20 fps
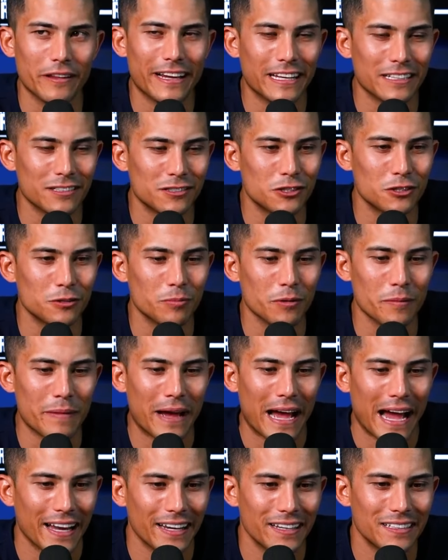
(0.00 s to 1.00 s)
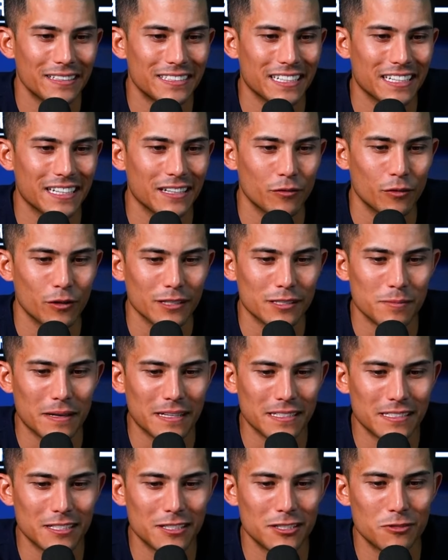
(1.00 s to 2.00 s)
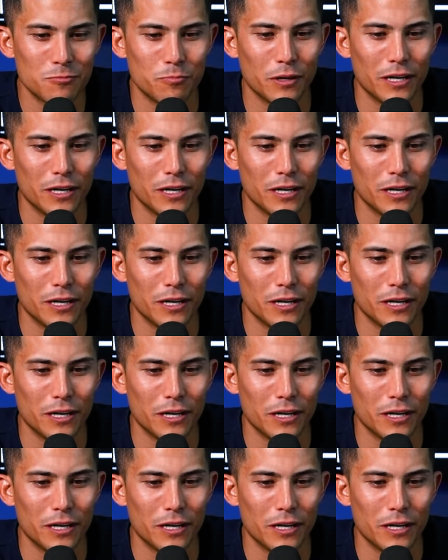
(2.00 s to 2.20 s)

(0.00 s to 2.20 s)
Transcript: they get super mad to get a voice message.